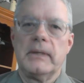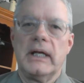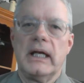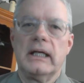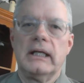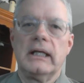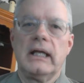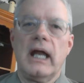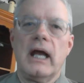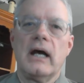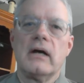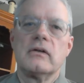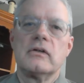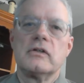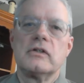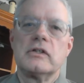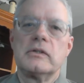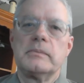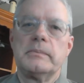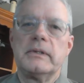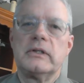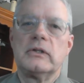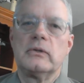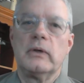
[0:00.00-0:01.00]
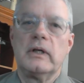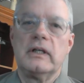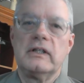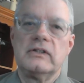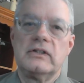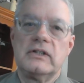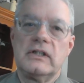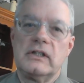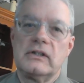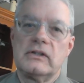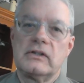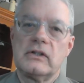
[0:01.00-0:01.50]
encounters between
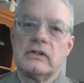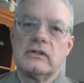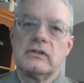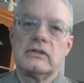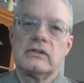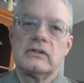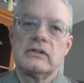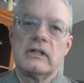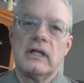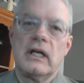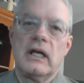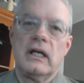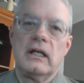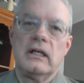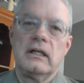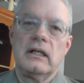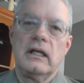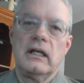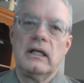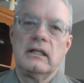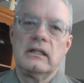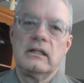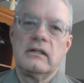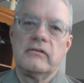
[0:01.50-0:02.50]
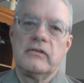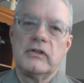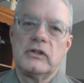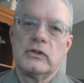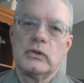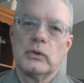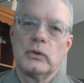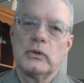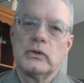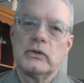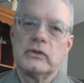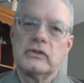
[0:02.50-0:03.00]
Jesus and
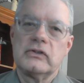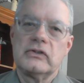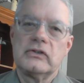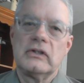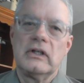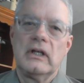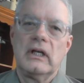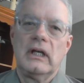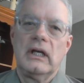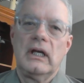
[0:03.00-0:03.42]
individuals.